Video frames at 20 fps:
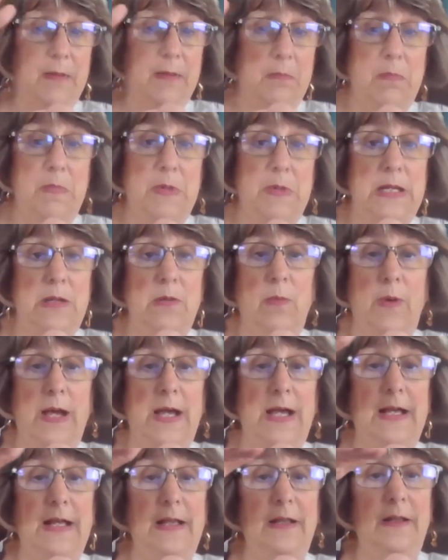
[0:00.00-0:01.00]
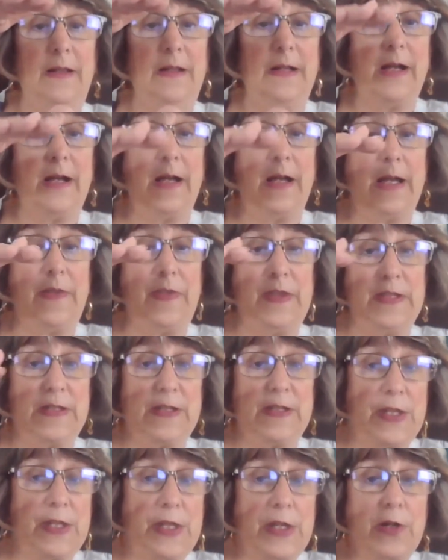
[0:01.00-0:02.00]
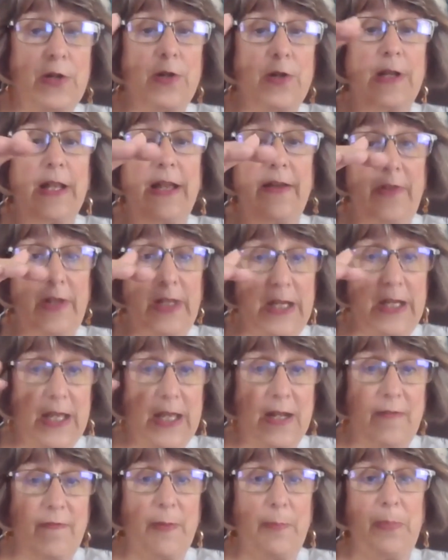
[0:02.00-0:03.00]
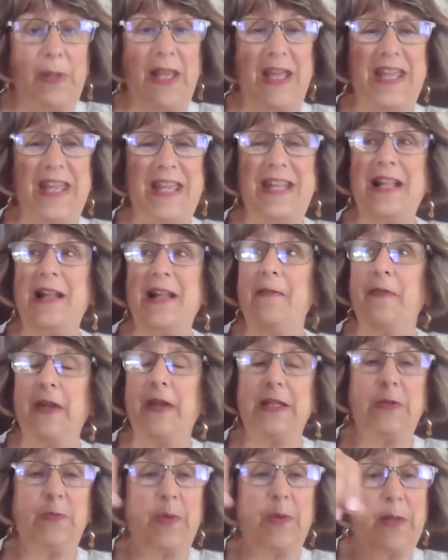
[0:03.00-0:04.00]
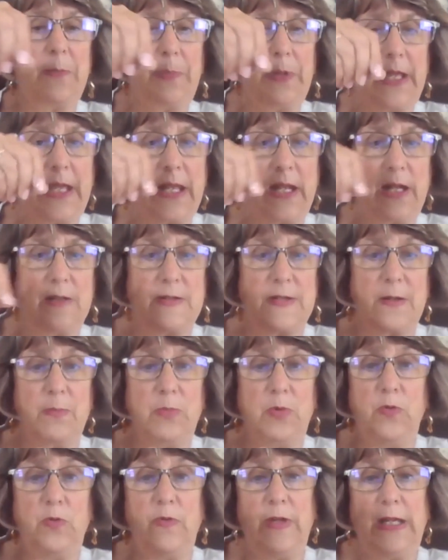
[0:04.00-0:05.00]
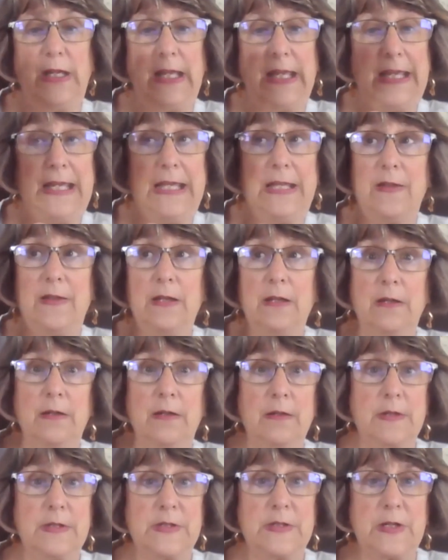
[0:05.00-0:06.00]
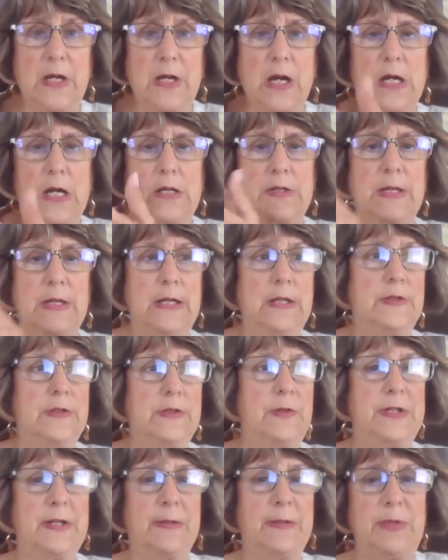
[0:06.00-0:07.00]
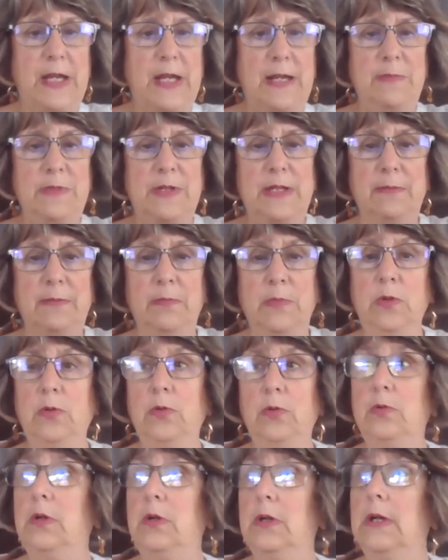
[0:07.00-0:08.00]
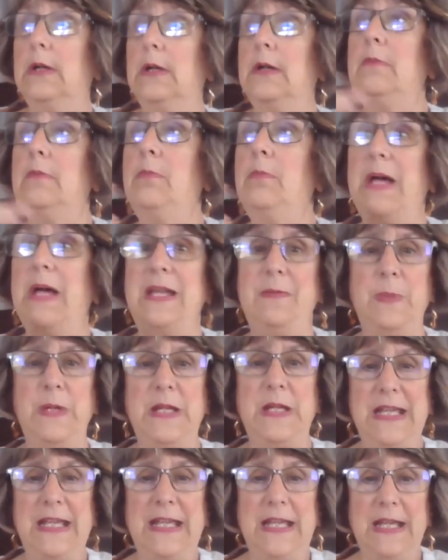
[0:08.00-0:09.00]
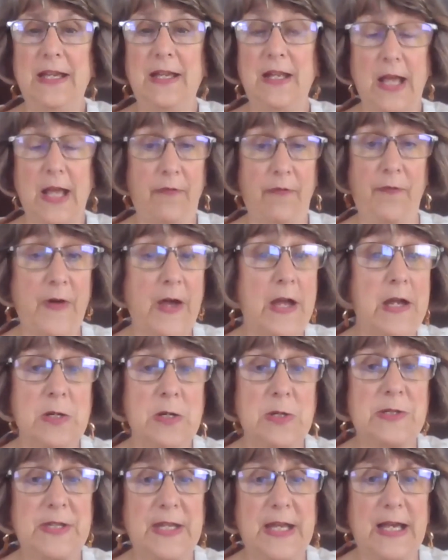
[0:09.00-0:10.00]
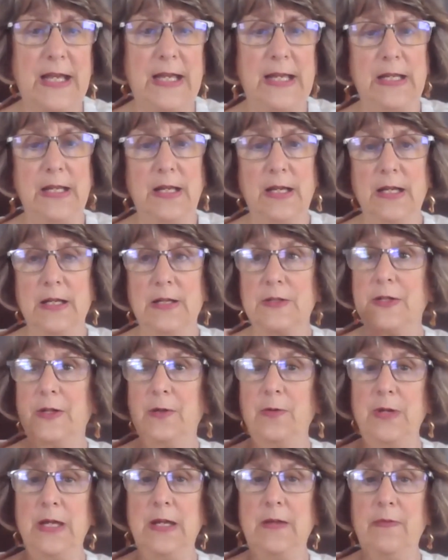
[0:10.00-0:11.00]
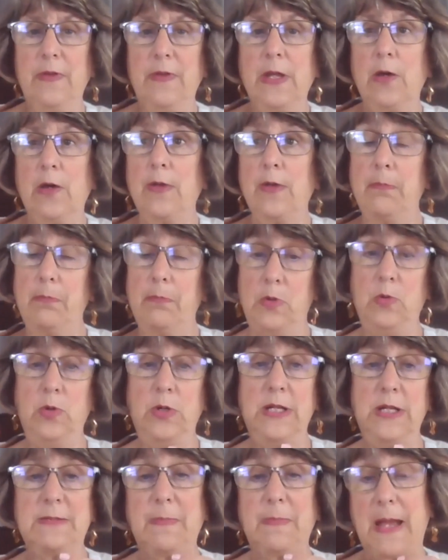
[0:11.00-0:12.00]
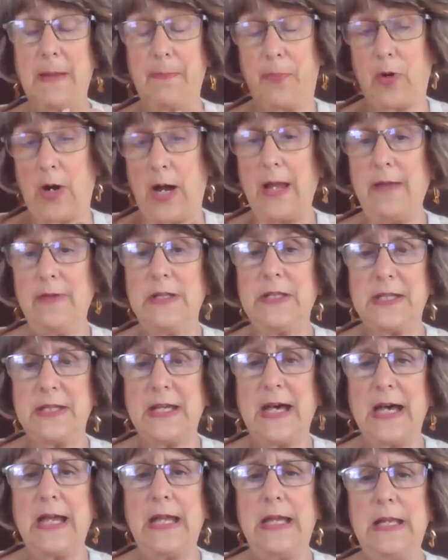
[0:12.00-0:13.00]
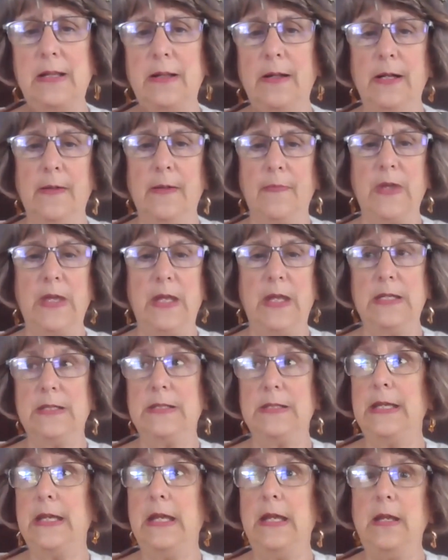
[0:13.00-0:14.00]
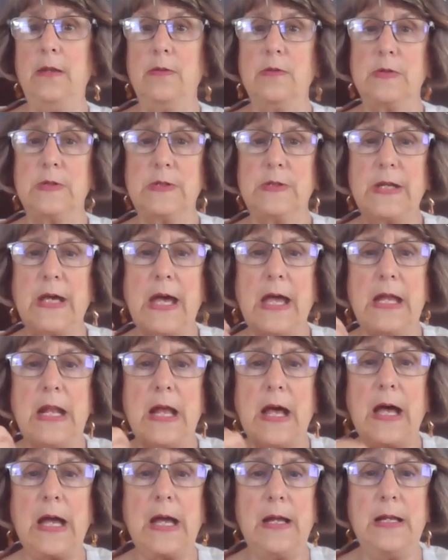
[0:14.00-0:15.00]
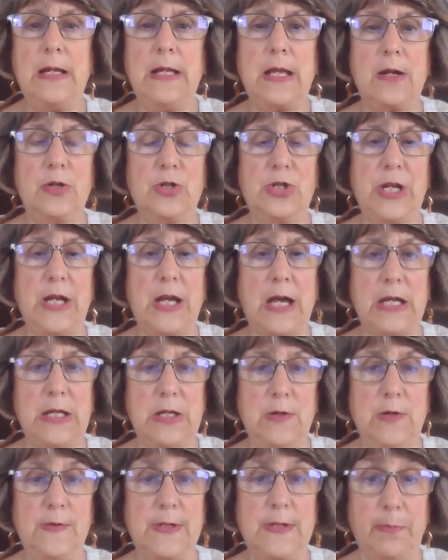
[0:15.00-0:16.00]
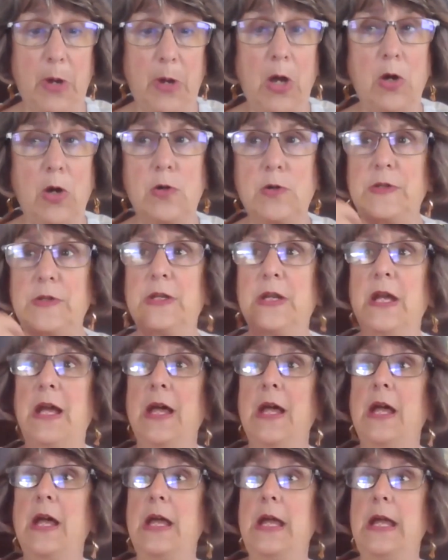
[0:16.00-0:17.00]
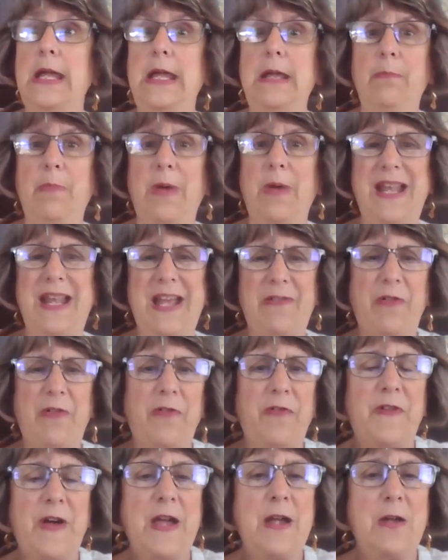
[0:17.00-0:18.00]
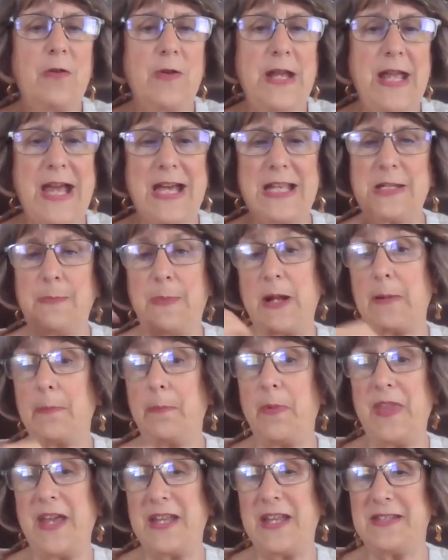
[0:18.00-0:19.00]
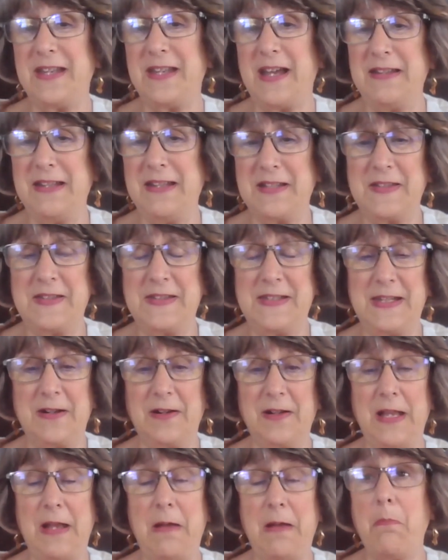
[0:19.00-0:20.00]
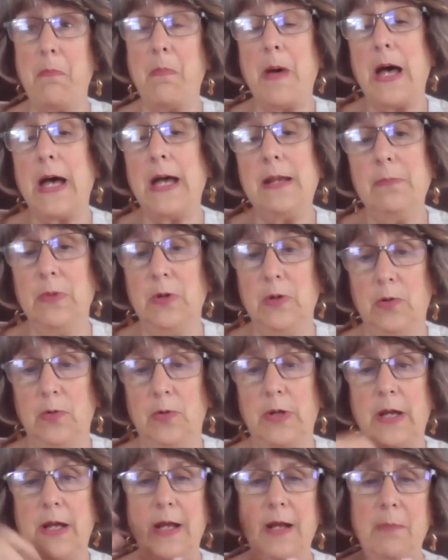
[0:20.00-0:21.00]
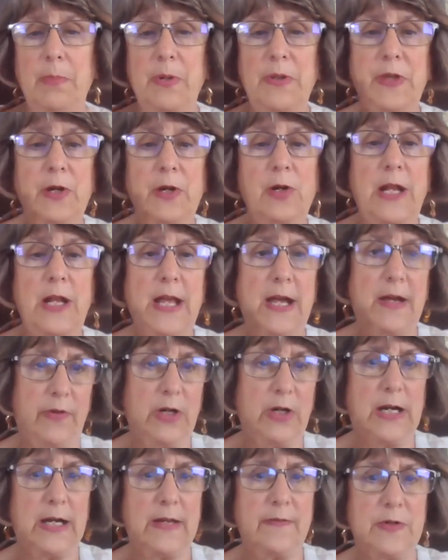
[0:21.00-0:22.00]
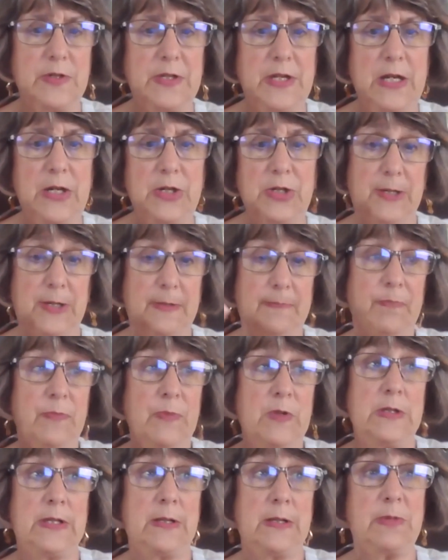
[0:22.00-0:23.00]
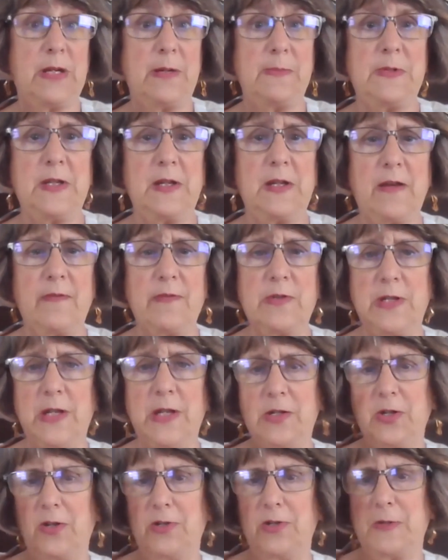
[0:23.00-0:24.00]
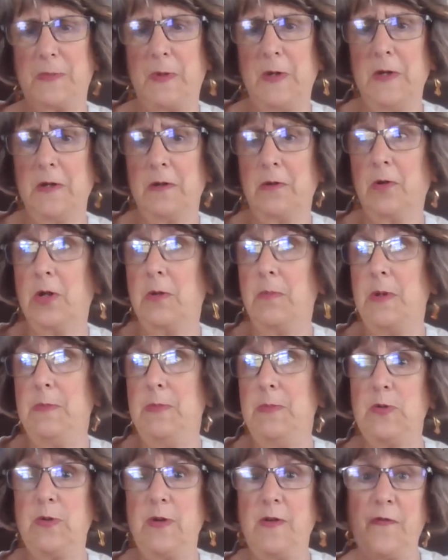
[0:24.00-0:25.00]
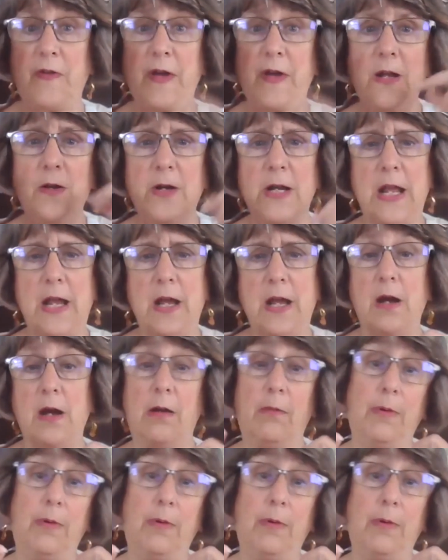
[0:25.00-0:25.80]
Meanwhile, at this third level again of the plate, that's where the planets are moving in the stars. So sometimes the moon might be in a fire sign. So even though the moon is my private side, it is the side energy I use the most, it might have a fiery aspect, but that's not necessarily my moon, but they're going to have a conversation. Sometimes the conversation is going to be between fire and air.